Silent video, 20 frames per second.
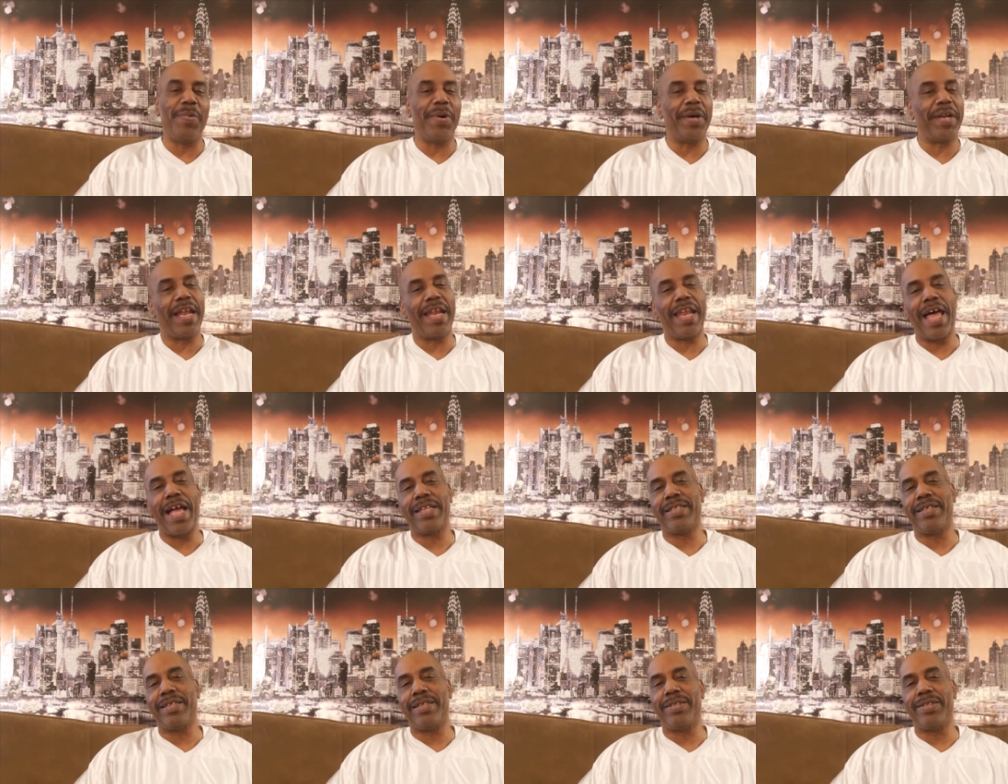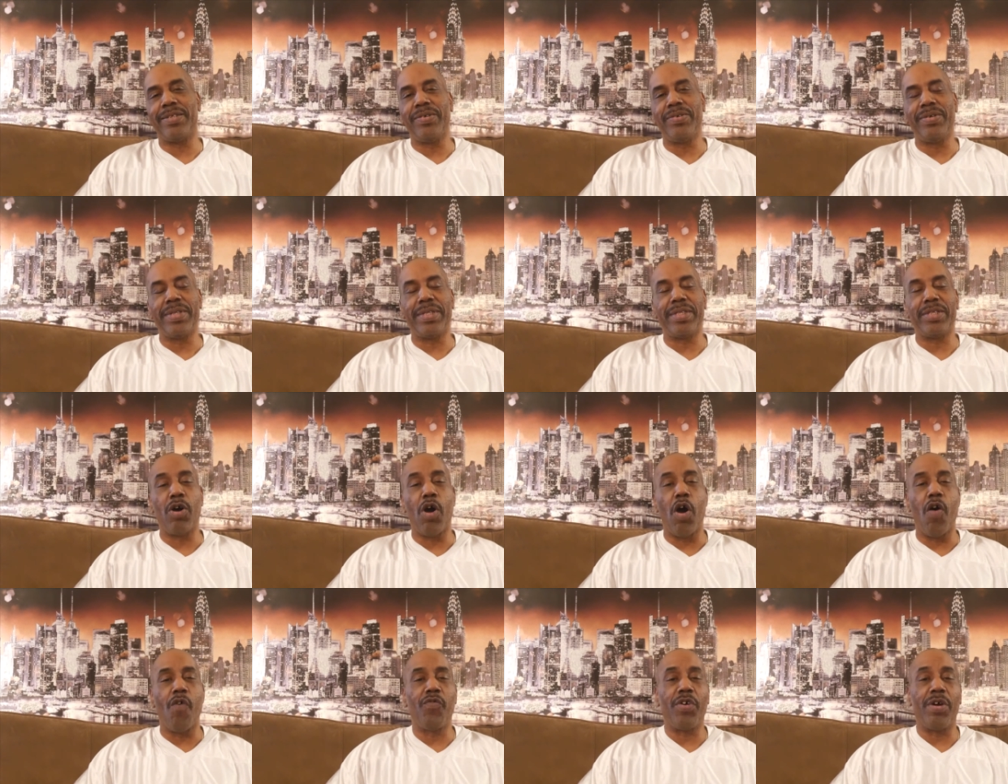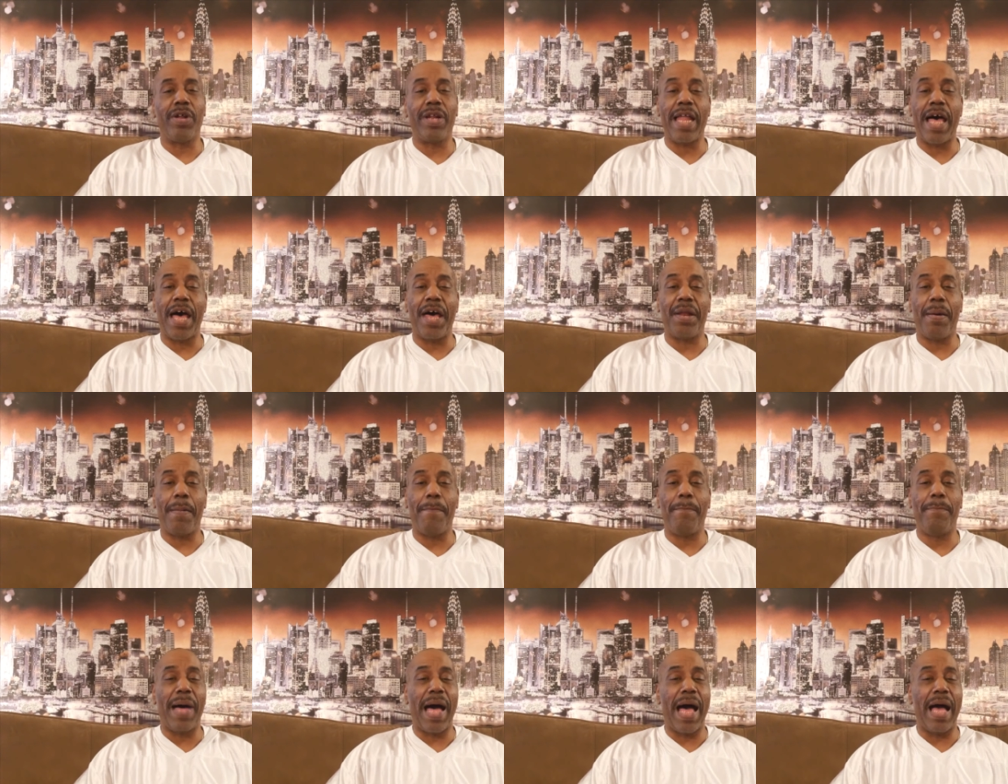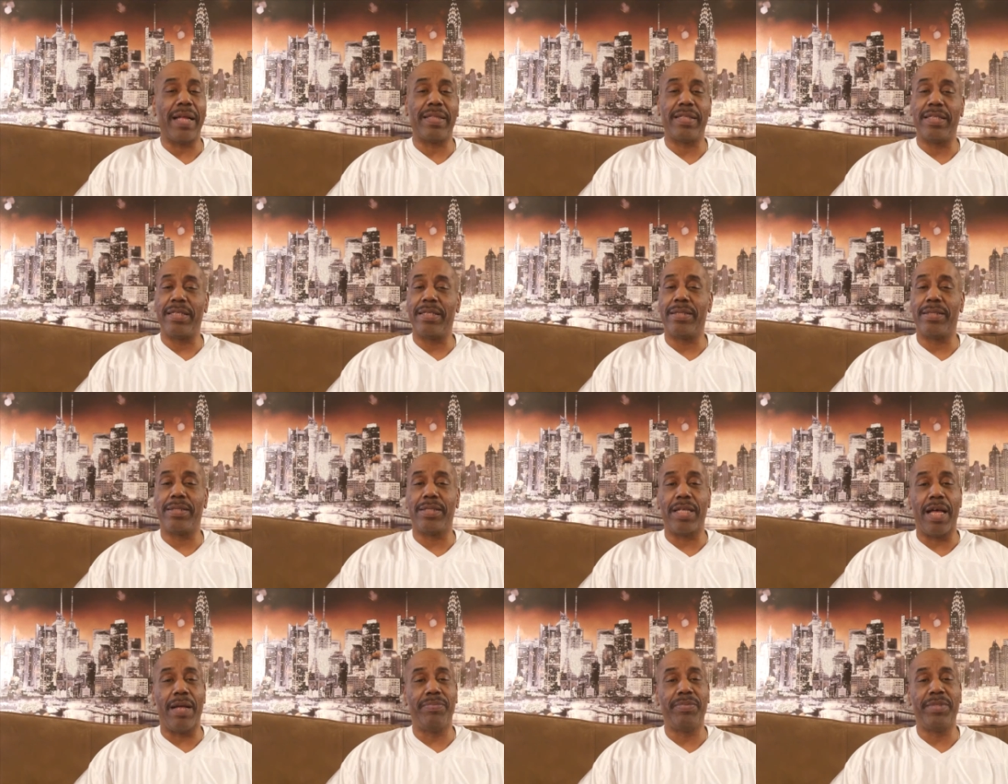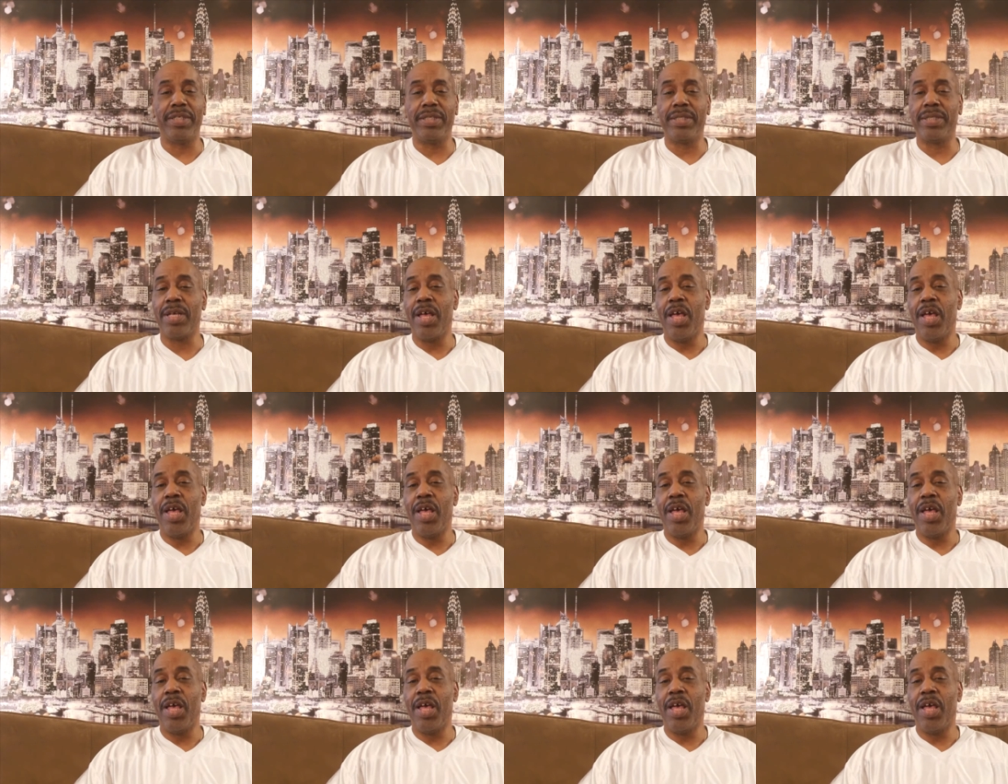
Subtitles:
What I like to do is go over a lot of boxing subjects,